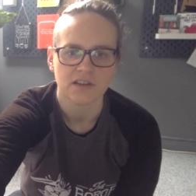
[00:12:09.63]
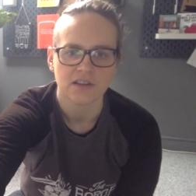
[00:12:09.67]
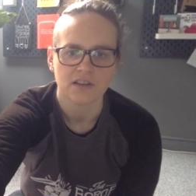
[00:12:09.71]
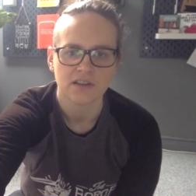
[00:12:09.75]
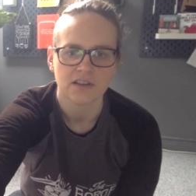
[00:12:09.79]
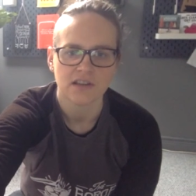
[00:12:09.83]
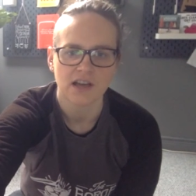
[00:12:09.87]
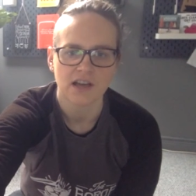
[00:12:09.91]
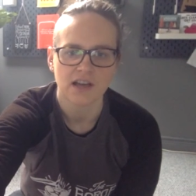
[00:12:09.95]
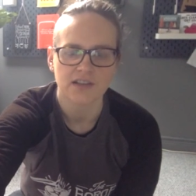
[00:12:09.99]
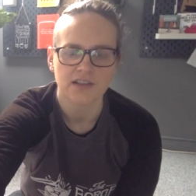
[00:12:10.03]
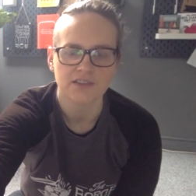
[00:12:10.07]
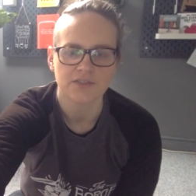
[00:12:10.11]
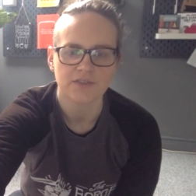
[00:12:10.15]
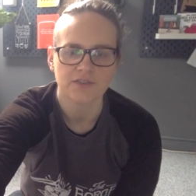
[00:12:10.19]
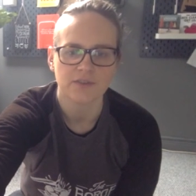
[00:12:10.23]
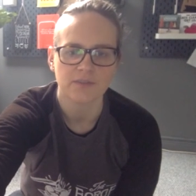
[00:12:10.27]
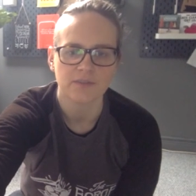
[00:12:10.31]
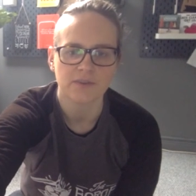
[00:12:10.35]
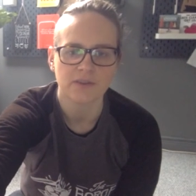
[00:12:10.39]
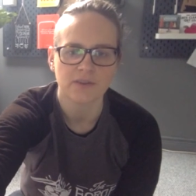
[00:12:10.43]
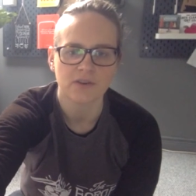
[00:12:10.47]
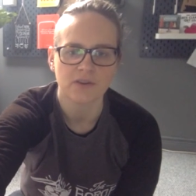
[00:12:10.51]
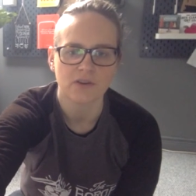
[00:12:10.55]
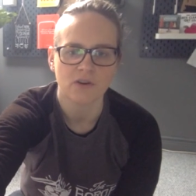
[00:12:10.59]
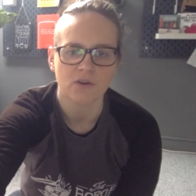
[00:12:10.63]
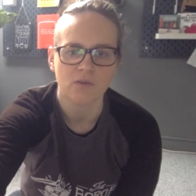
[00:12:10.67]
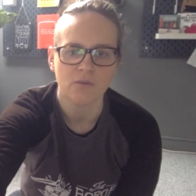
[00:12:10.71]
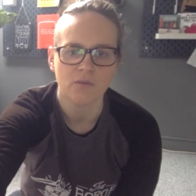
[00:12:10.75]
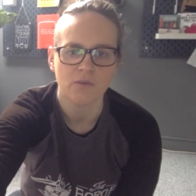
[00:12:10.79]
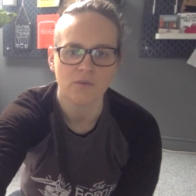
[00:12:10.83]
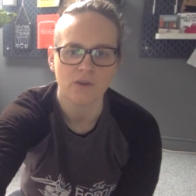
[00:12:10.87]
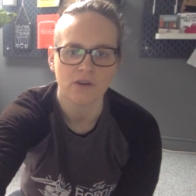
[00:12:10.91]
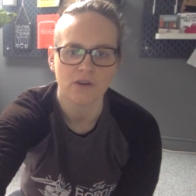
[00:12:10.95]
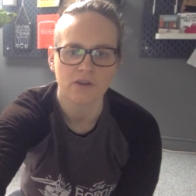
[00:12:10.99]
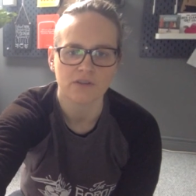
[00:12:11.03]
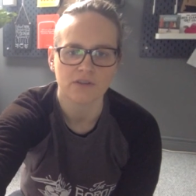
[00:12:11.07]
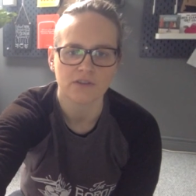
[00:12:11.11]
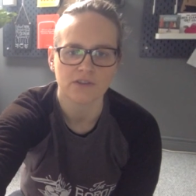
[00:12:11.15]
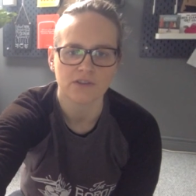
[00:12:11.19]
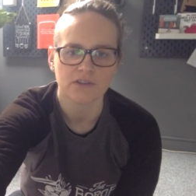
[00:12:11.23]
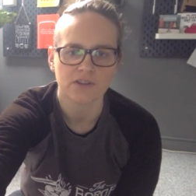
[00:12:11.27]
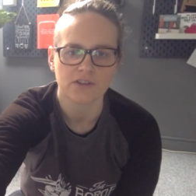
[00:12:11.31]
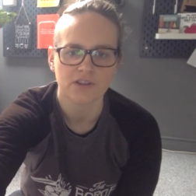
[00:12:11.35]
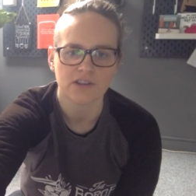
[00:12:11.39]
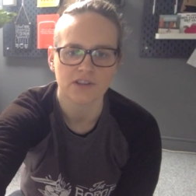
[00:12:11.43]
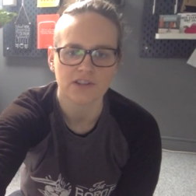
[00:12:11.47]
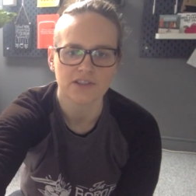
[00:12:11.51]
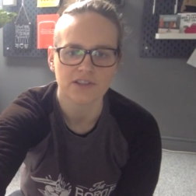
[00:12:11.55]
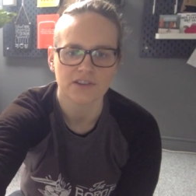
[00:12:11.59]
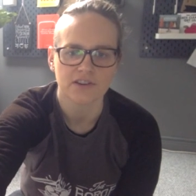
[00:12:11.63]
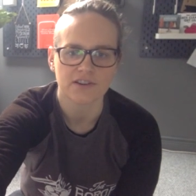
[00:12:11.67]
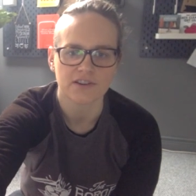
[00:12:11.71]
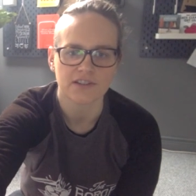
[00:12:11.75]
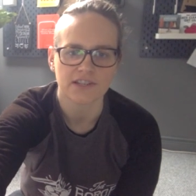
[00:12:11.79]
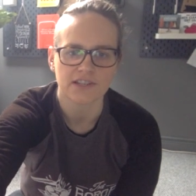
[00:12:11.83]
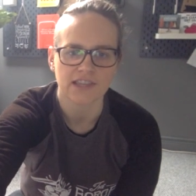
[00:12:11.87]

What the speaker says: That's going to be your homework that you're going to start to